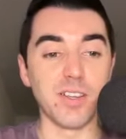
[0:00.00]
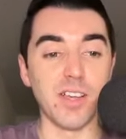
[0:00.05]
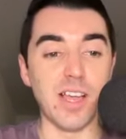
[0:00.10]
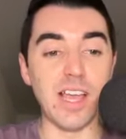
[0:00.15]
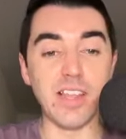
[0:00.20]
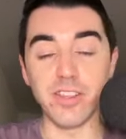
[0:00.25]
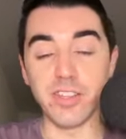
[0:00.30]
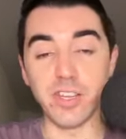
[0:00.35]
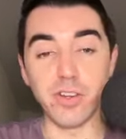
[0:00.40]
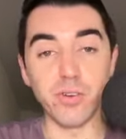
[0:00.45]

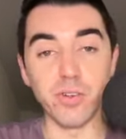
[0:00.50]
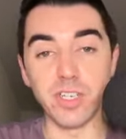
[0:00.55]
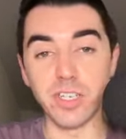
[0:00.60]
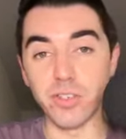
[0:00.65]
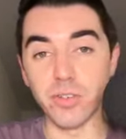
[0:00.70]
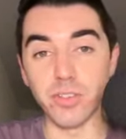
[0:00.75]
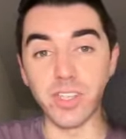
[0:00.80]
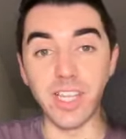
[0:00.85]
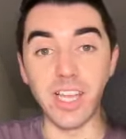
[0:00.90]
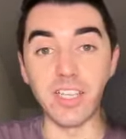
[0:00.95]
Anthony Gordon
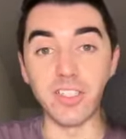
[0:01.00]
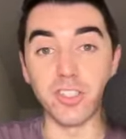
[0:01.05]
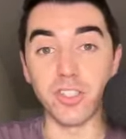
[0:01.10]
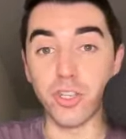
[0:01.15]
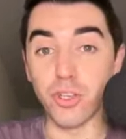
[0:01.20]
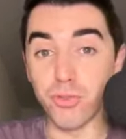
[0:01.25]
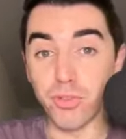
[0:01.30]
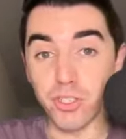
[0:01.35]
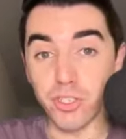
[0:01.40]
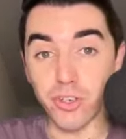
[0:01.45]
only has
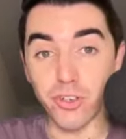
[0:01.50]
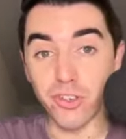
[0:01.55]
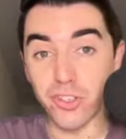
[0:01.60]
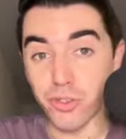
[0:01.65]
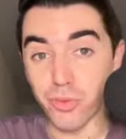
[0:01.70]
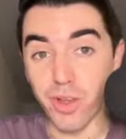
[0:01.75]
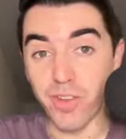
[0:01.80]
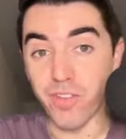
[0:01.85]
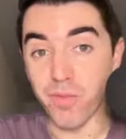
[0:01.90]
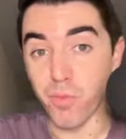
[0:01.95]
2 returns
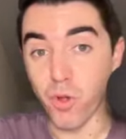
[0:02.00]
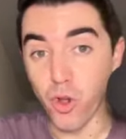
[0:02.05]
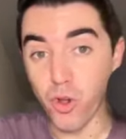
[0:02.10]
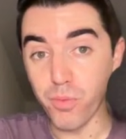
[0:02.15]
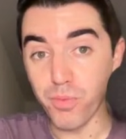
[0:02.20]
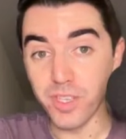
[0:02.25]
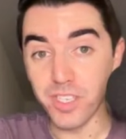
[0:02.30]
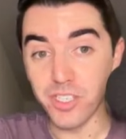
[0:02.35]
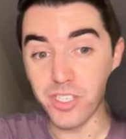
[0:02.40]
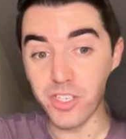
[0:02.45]
away from
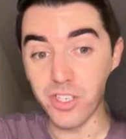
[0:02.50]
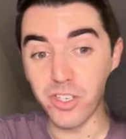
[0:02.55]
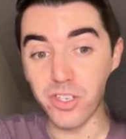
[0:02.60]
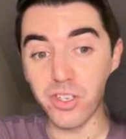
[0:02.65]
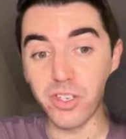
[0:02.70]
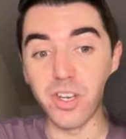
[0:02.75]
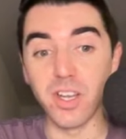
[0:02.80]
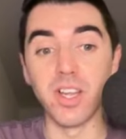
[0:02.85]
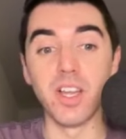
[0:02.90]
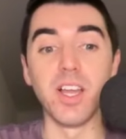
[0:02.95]
home this
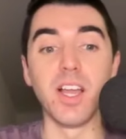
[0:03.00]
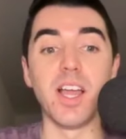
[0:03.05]
year,